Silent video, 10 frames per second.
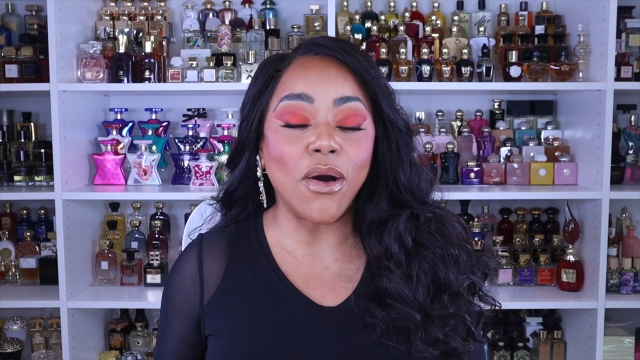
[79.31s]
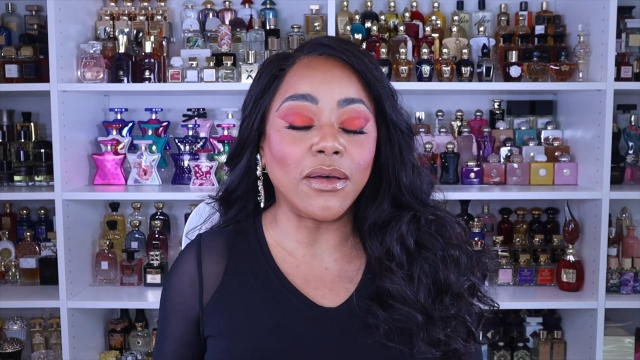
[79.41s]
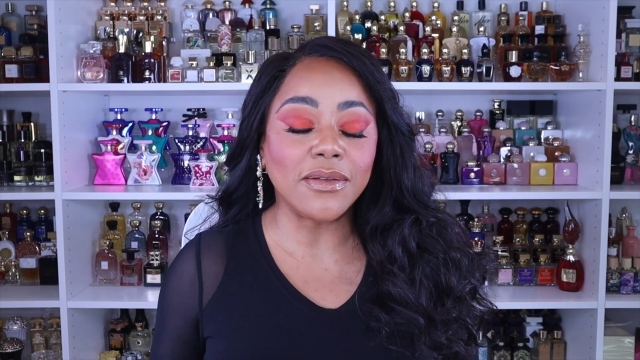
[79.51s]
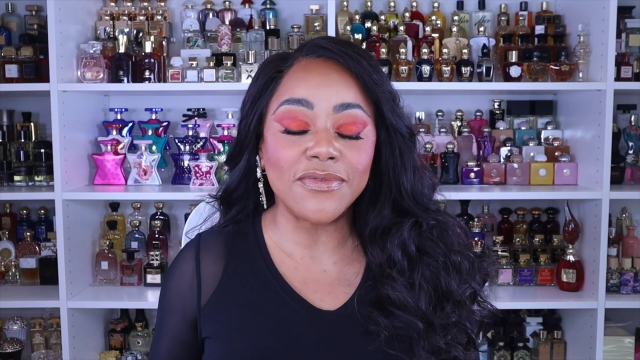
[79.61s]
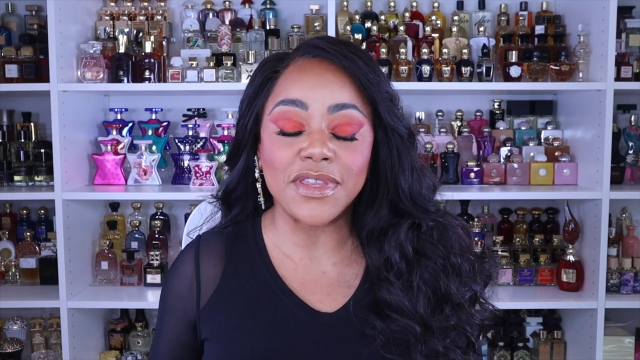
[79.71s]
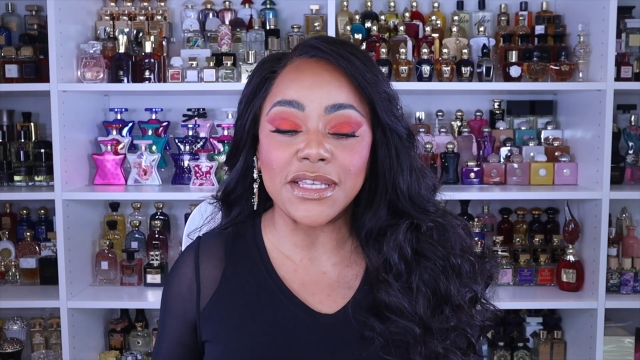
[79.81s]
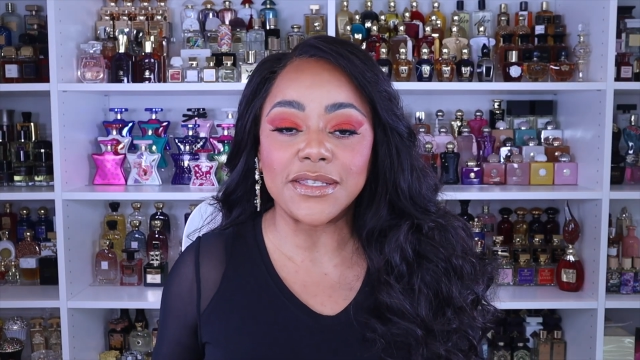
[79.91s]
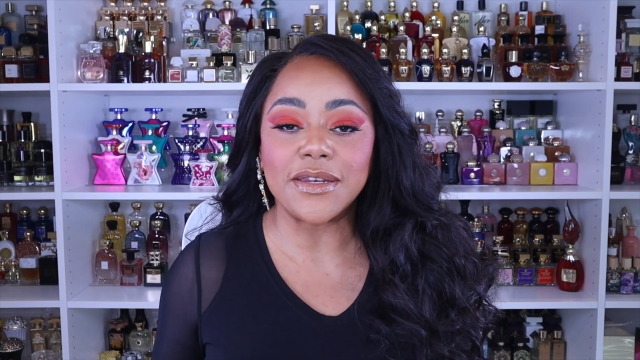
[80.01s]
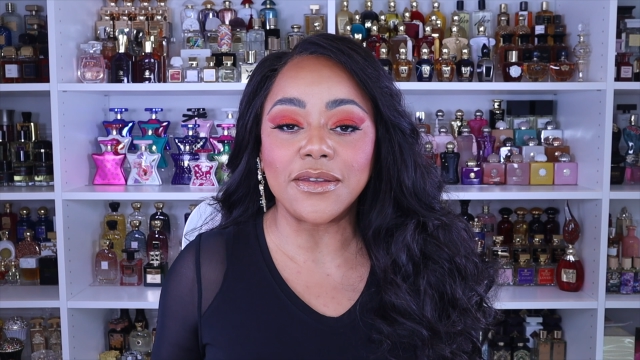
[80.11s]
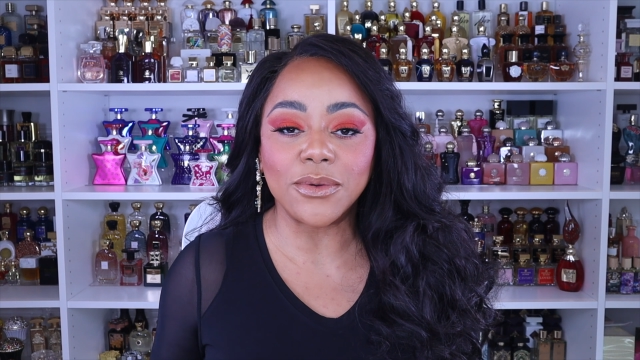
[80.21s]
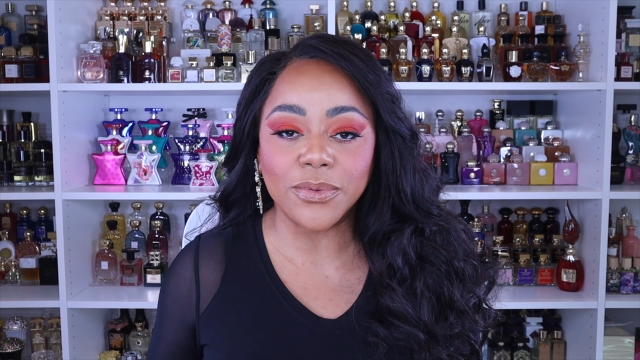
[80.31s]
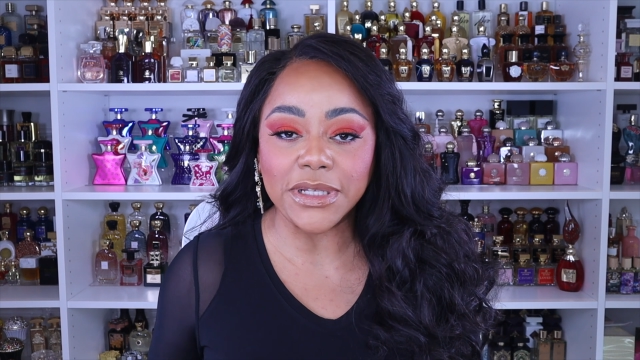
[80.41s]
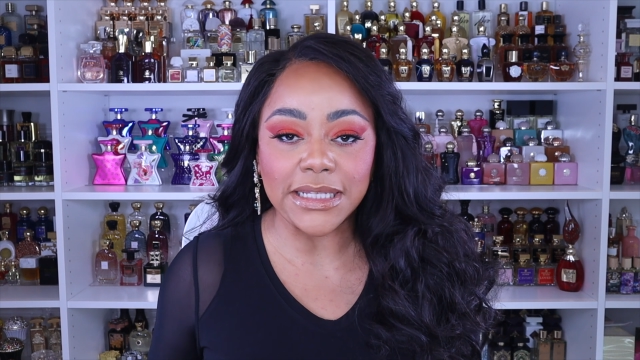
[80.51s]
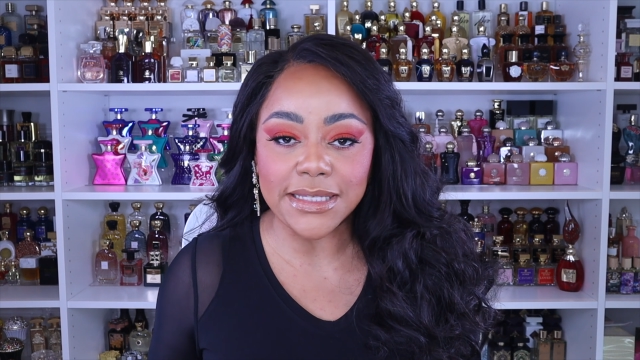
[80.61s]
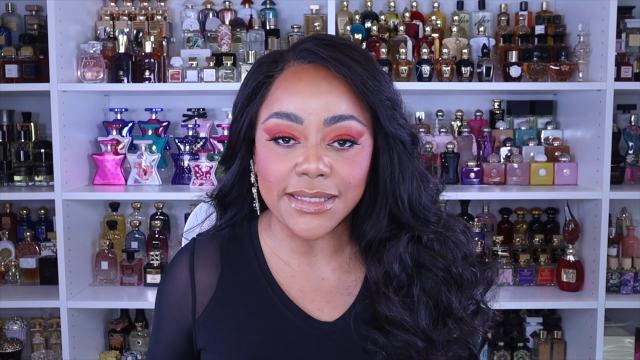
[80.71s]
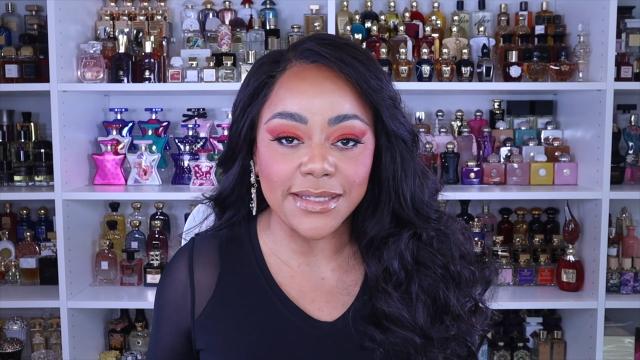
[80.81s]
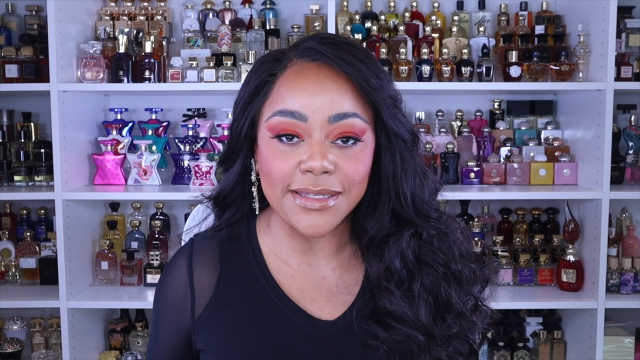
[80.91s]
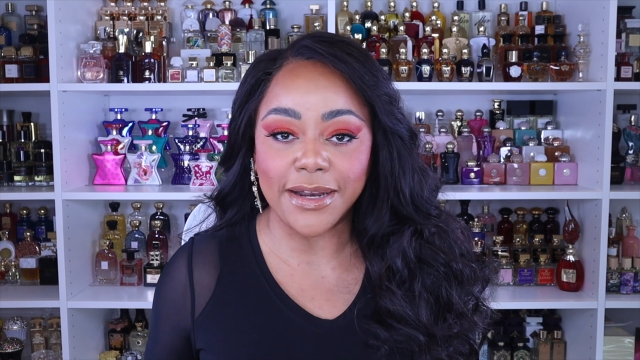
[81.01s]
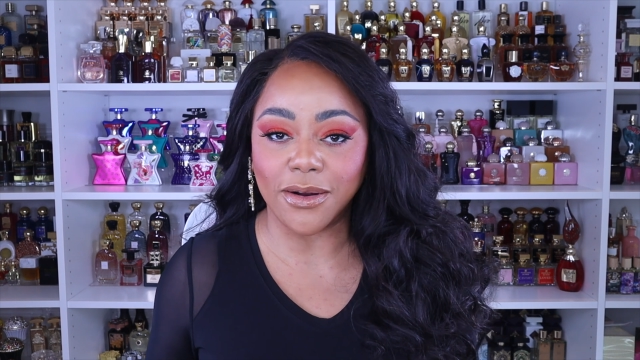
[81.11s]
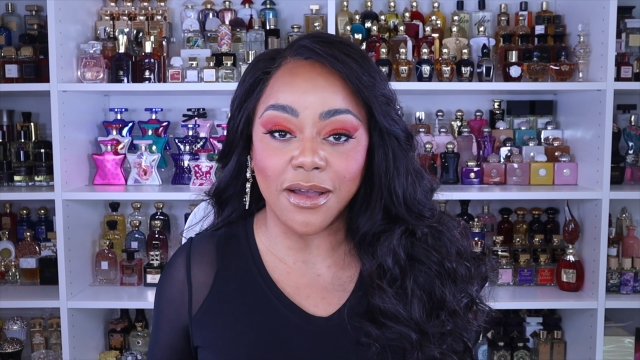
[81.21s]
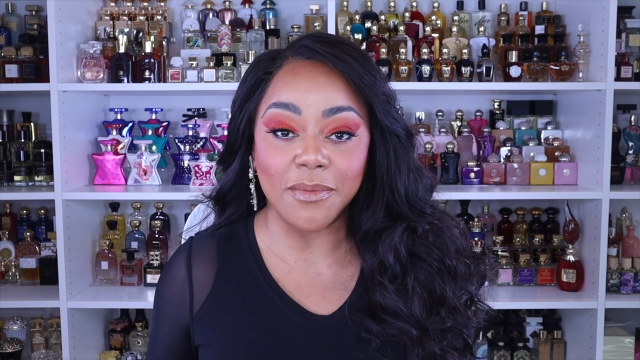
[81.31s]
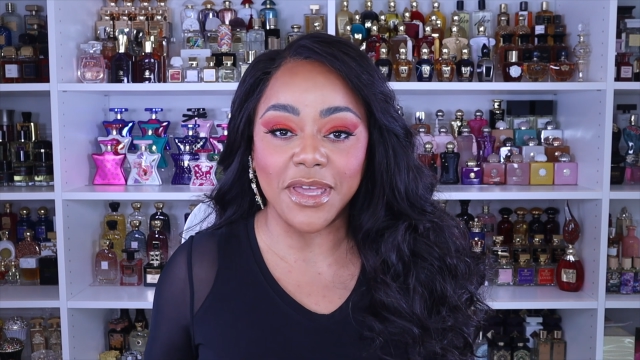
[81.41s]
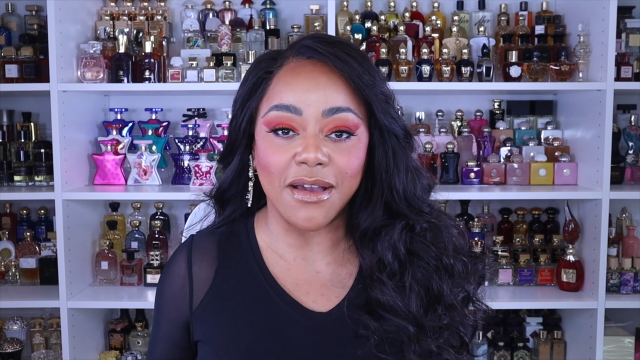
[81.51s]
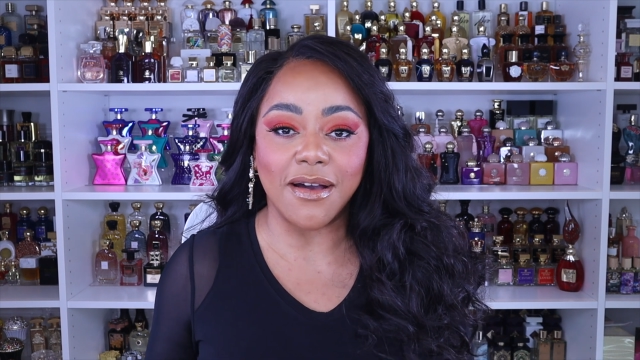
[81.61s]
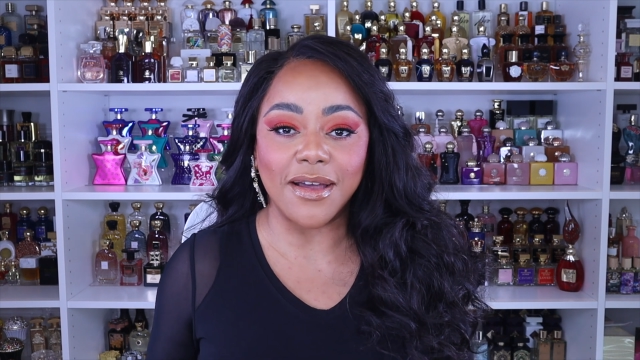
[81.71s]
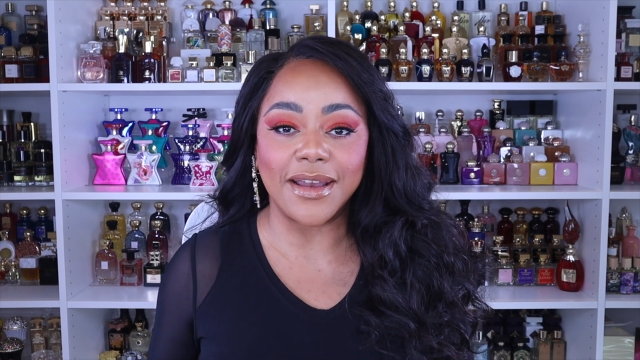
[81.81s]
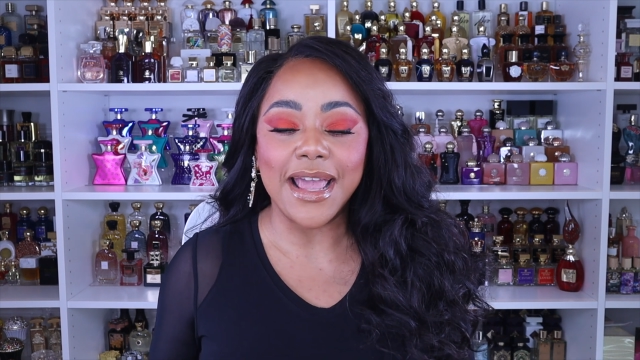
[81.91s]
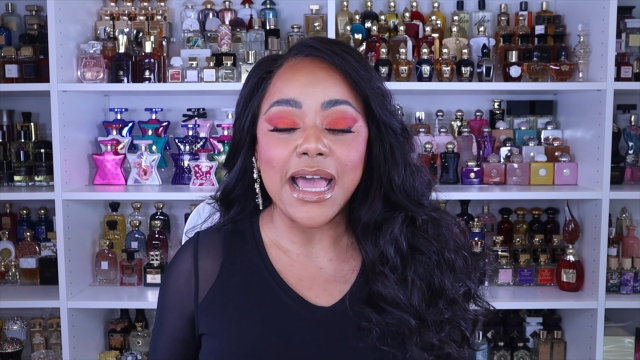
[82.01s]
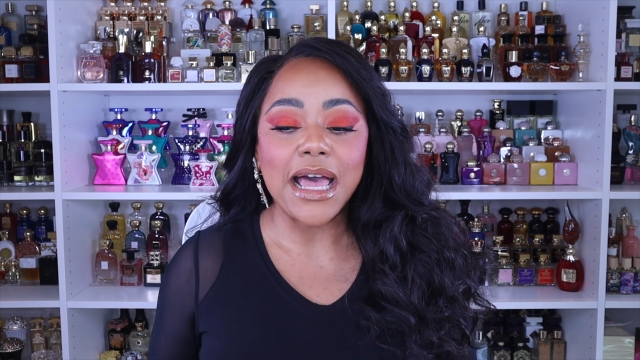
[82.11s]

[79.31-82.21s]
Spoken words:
all of these new releases that are coming on,